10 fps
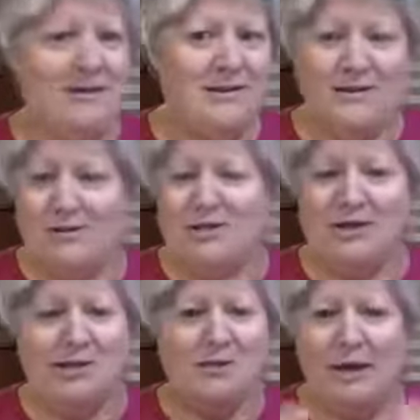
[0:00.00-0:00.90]
a
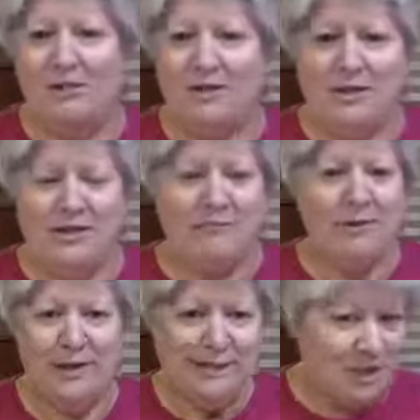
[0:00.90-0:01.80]
surgeon to be able to
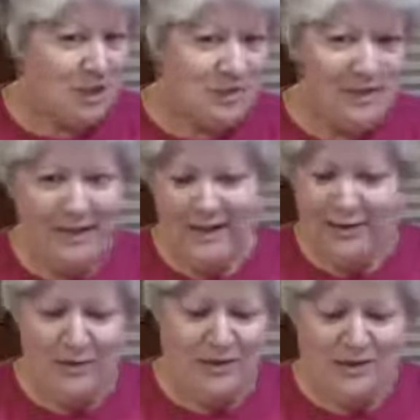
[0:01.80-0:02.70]
reattach his leg and
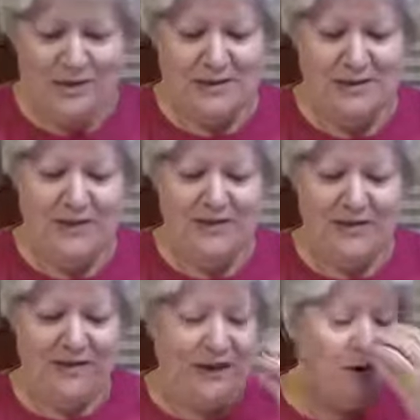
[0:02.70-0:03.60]
all this sort of stuff.
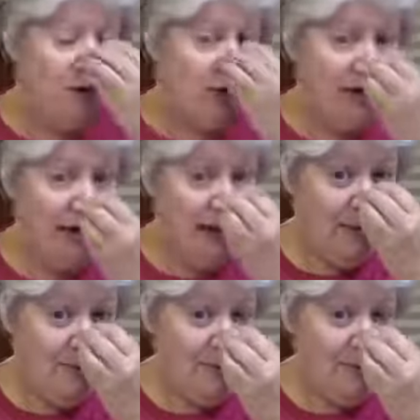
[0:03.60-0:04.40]
And later on,